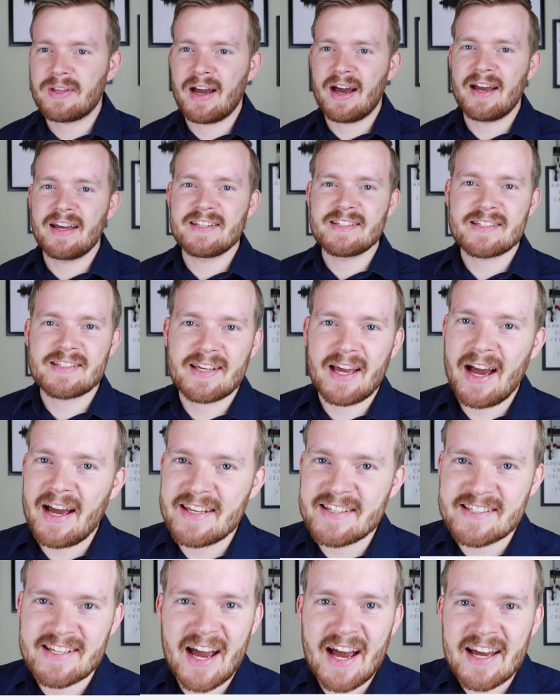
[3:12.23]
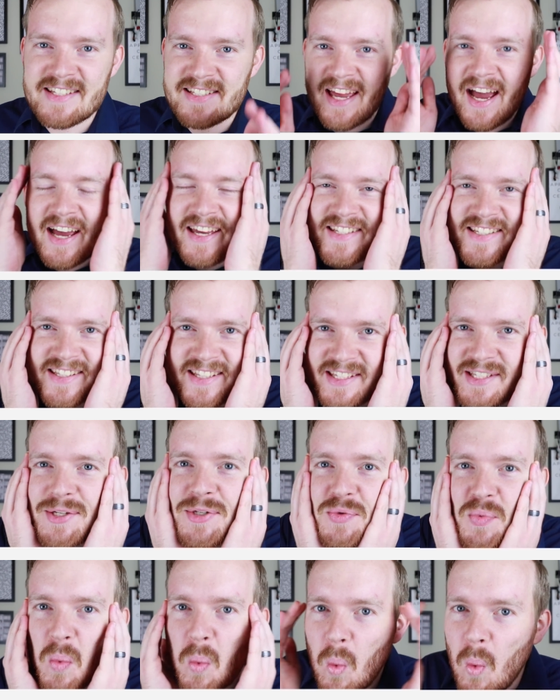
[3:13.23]
Guys, guys, guys, guys, this
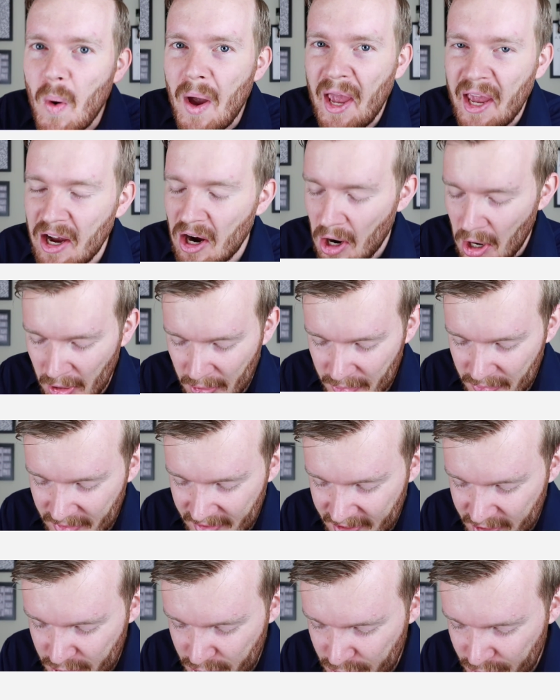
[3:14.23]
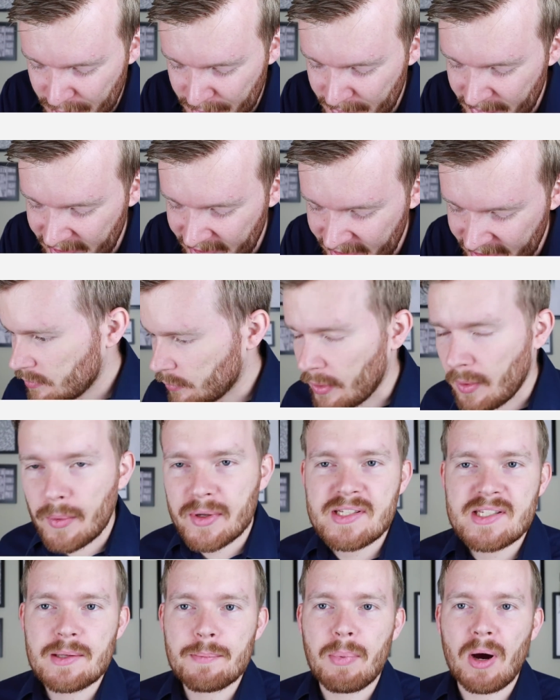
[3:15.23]
is way harder than it should be. Wait,
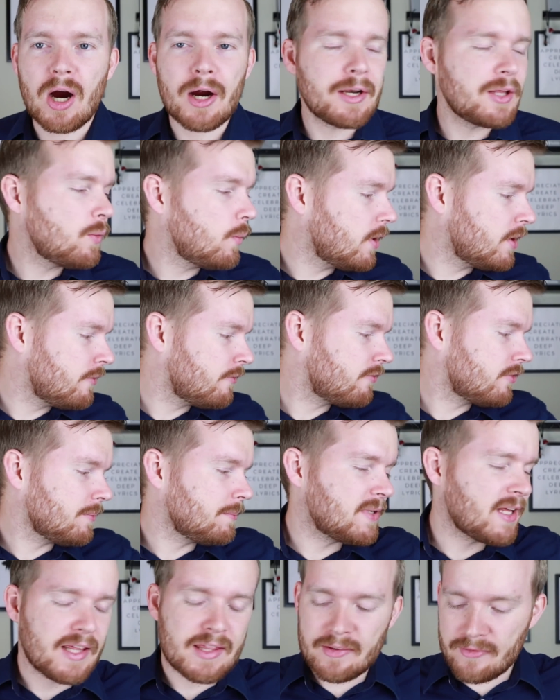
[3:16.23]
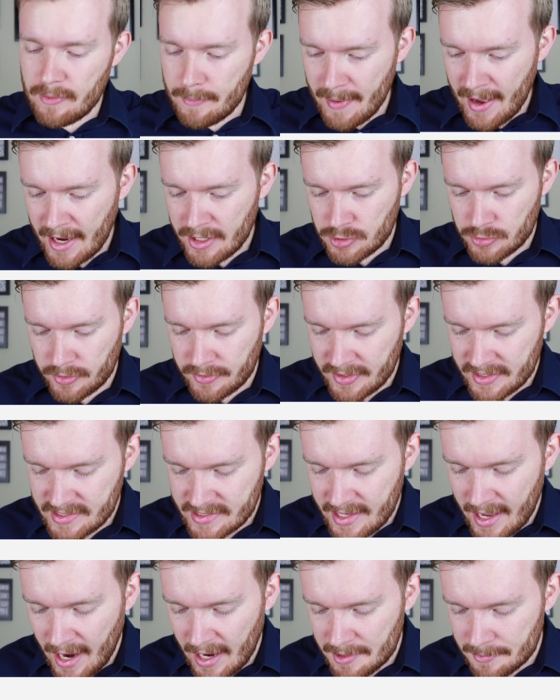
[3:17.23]
what's the party one from Death of a Bachelor? That's
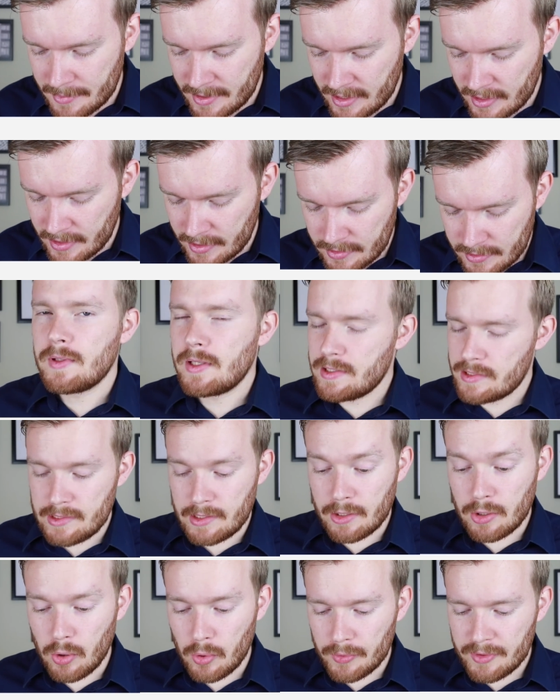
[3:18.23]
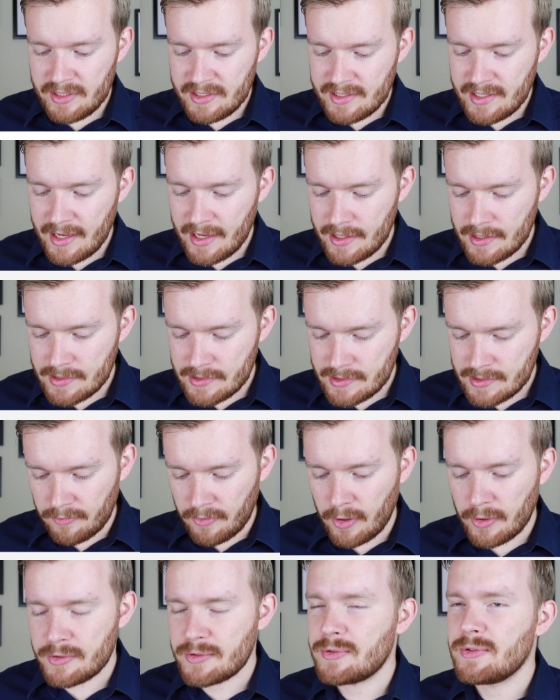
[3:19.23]
gotta be it. Is it Golden Days?
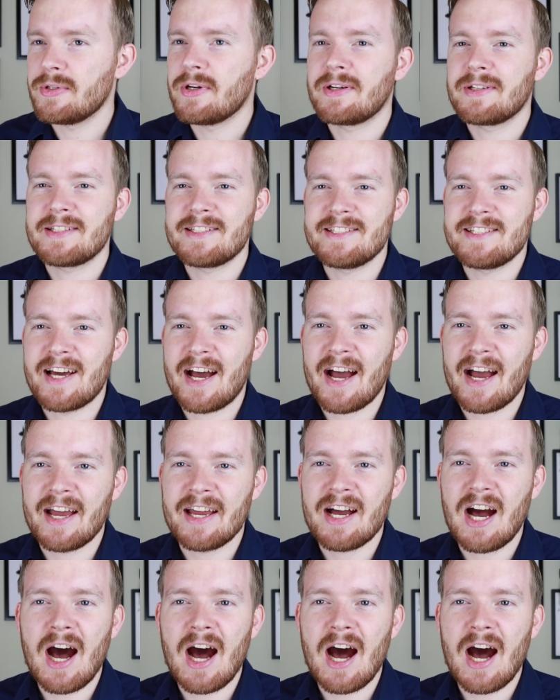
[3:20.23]
Far too young to die.